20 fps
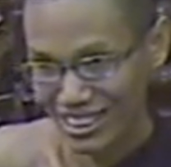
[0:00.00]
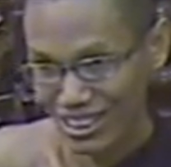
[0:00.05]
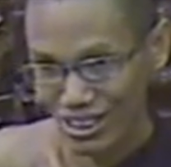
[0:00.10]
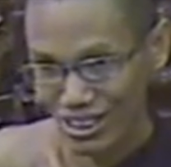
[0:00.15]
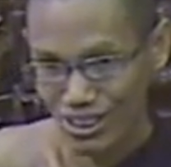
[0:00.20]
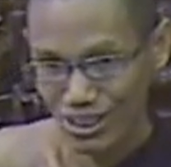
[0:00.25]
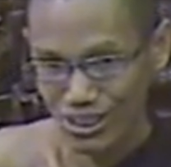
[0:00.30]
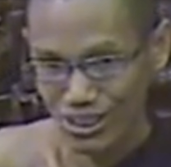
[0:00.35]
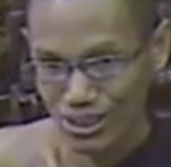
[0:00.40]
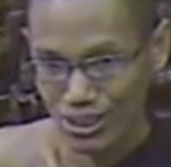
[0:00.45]

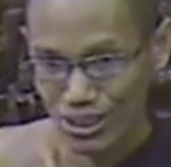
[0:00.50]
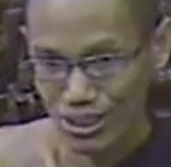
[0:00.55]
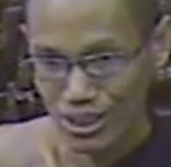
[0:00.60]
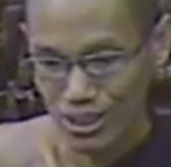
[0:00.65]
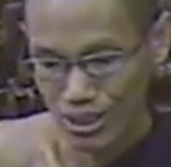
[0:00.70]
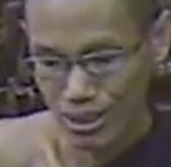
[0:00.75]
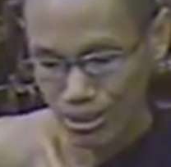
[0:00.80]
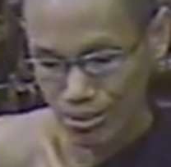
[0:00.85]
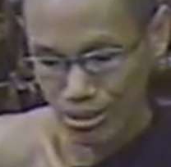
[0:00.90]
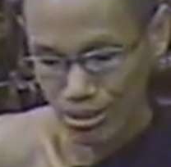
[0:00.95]
So
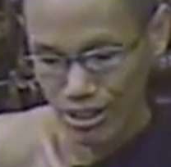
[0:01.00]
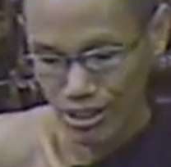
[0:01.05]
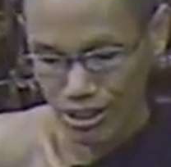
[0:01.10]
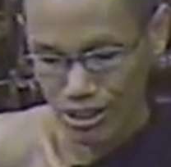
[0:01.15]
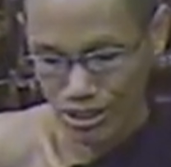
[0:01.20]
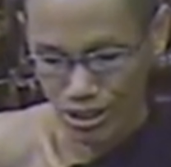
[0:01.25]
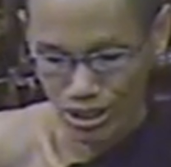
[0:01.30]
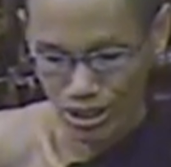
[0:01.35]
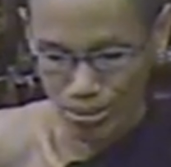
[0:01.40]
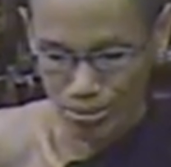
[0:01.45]

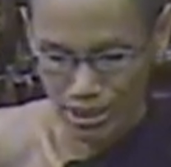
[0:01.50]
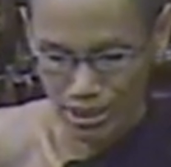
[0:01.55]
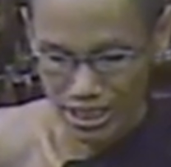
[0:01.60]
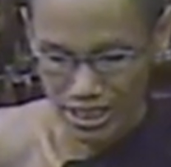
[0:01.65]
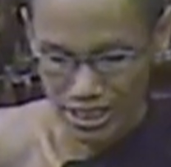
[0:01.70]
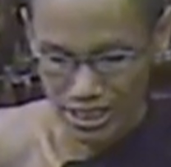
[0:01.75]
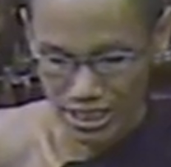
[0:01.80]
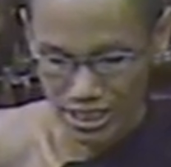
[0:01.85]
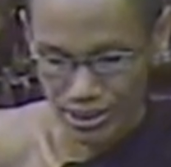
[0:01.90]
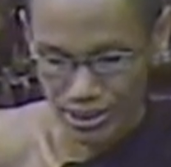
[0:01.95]
because of
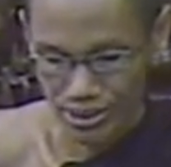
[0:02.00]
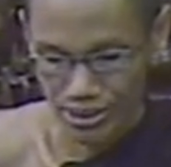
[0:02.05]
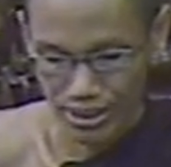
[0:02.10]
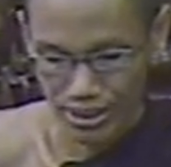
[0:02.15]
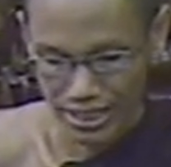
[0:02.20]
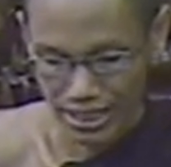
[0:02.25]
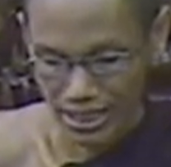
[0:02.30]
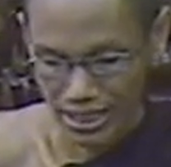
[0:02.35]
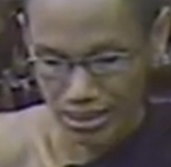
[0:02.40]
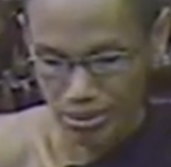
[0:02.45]
based
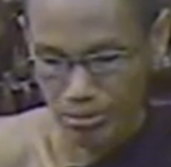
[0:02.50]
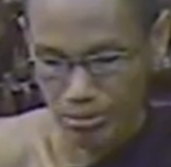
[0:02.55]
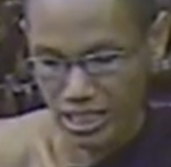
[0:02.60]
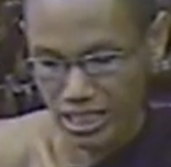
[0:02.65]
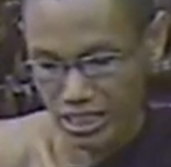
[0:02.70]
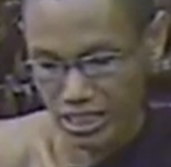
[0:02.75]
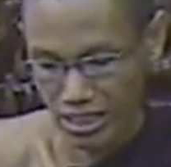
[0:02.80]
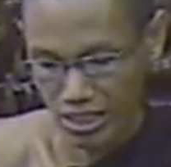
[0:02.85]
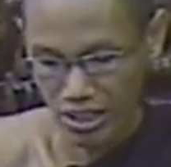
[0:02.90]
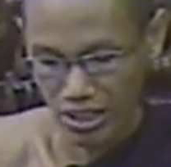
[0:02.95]
on
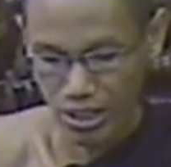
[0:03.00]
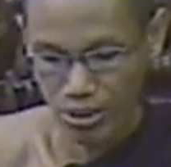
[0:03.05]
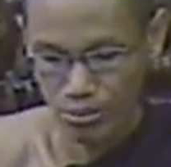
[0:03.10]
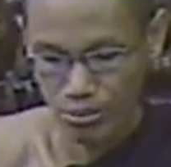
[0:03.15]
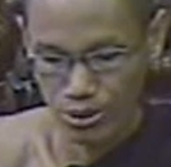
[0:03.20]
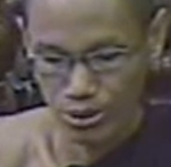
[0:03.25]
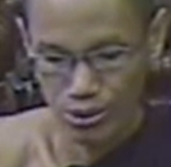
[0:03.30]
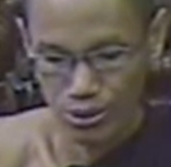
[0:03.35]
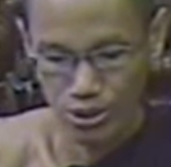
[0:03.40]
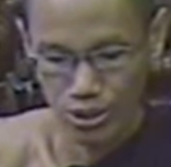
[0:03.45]
attachment,
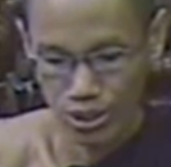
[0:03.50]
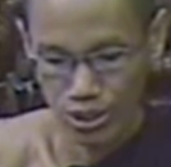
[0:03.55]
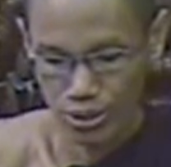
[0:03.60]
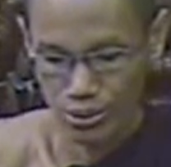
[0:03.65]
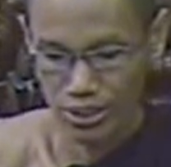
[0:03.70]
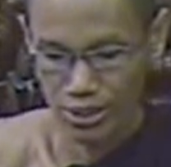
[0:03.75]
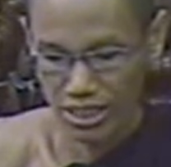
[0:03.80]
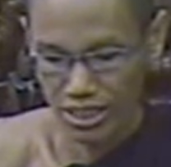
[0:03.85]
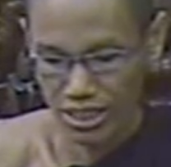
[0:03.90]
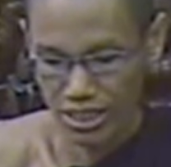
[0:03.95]
wrong view
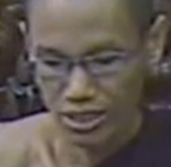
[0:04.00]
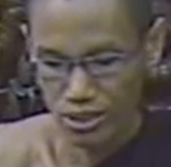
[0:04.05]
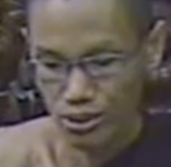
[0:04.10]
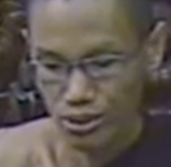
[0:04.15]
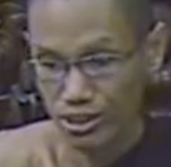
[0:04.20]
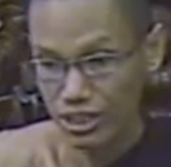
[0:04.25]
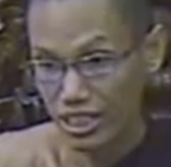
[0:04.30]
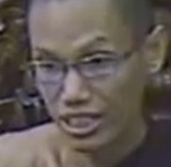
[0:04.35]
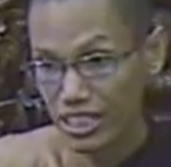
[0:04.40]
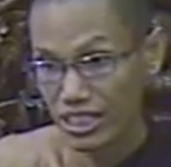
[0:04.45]
always
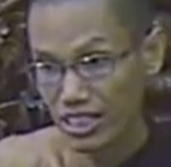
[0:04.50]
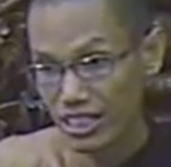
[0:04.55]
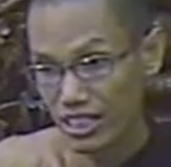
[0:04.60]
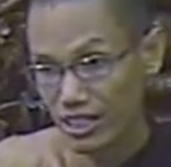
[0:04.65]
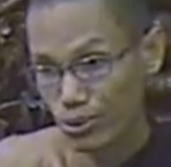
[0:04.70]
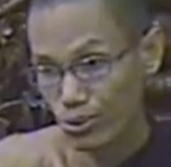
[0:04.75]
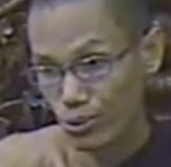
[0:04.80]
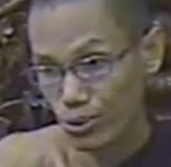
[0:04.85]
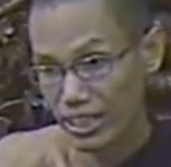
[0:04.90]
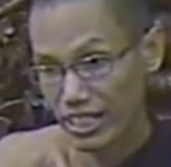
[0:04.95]

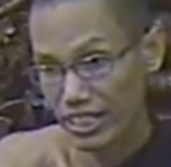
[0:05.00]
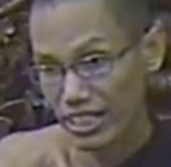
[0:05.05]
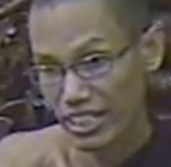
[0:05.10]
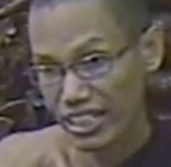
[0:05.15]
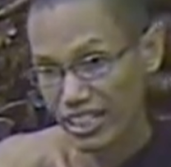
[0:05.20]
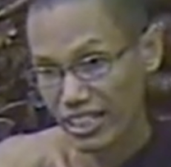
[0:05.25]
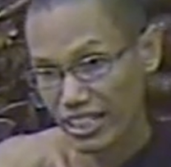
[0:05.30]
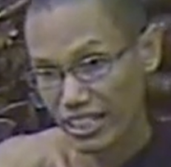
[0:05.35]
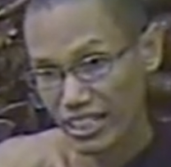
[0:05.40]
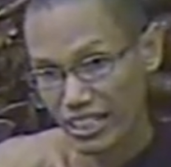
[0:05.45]
associated with
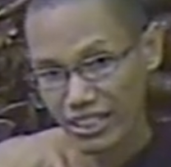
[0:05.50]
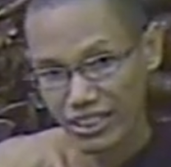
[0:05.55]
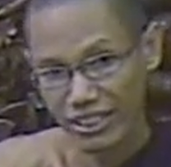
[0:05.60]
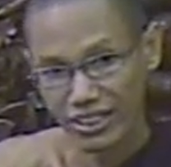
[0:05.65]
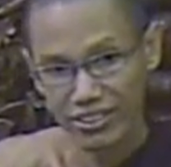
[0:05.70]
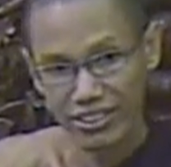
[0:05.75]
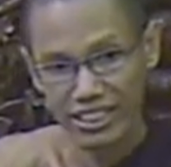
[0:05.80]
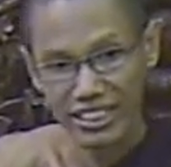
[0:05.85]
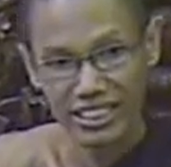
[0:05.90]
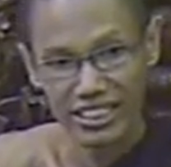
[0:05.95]

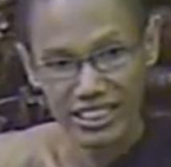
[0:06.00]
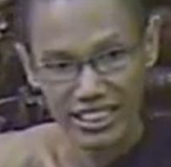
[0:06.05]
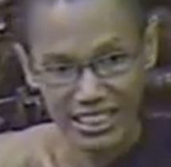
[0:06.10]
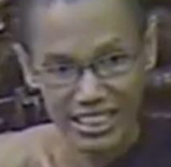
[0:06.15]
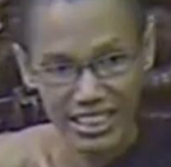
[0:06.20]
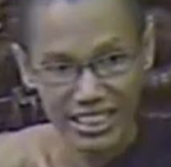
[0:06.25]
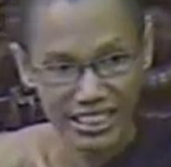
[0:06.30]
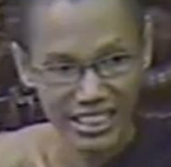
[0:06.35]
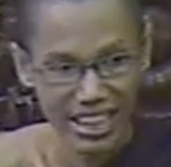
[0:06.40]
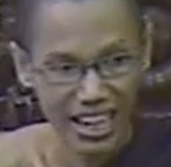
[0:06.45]
greed,
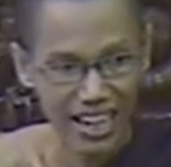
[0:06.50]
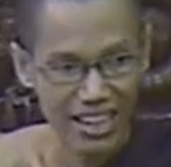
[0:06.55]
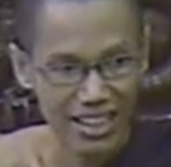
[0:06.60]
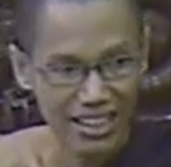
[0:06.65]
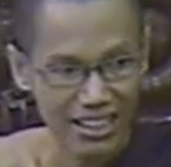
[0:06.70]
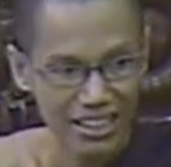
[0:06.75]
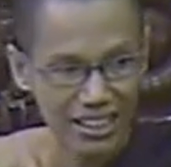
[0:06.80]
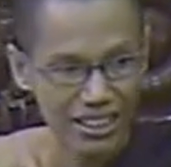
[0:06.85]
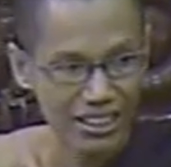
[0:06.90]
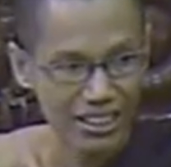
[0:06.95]
chaita,
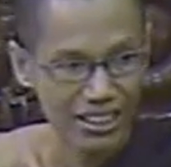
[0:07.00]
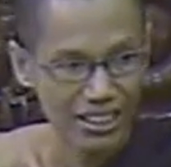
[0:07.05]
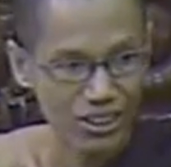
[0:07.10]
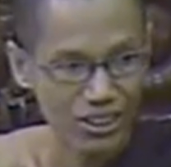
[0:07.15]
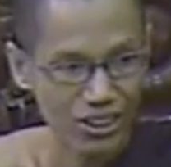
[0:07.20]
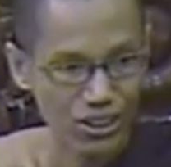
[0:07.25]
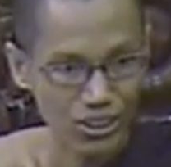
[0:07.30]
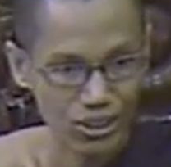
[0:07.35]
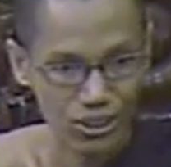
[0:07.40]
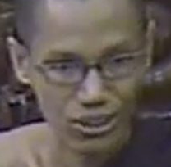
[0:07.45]

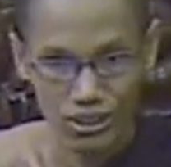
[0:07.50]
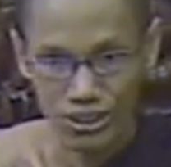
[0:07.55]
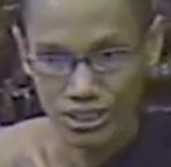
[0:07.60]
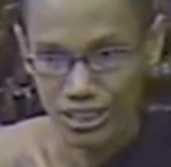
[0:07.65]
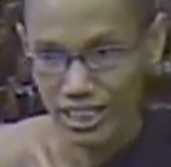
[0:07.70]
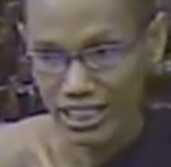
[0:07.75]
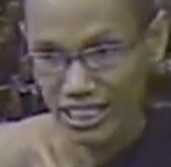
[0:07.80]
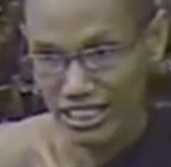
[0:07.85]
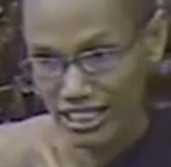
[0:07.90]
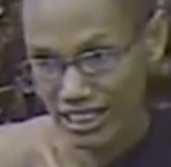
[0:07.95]
not
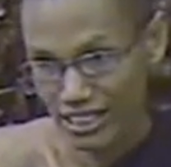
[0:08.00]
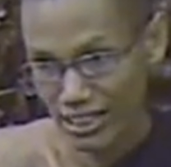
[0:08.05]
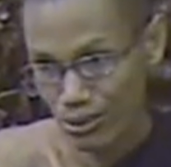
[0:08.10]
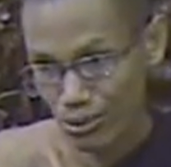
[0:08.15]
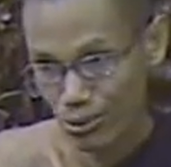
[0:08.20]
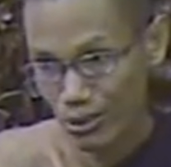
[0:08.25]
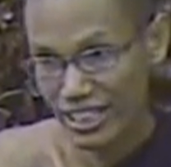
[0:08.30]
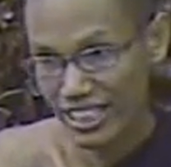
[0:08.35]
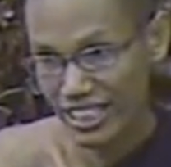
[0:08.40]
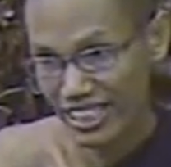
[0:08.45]
associated
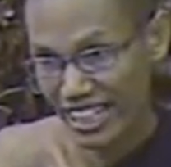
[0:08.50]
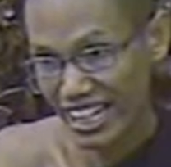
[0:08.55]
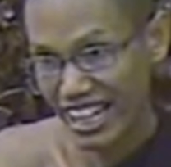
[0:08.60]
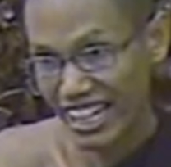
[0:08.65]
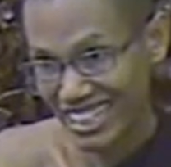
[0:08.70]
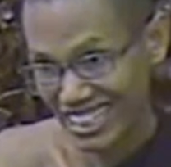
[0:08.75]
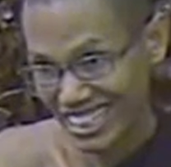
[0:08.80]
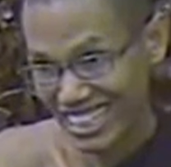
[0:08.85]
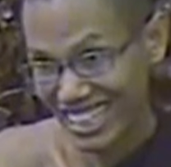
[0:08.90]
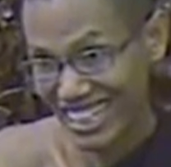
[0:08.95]
with
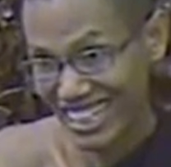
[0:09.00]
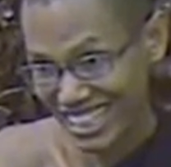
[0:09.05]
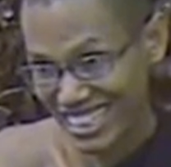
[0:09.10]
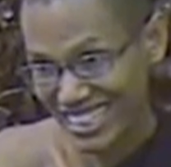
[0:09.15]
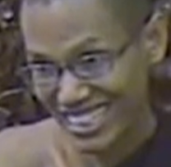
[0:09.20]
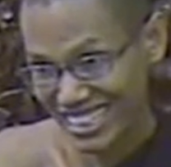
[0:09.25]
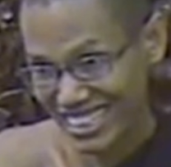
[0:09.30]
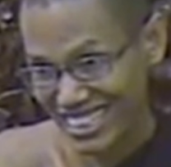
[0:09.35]
anger.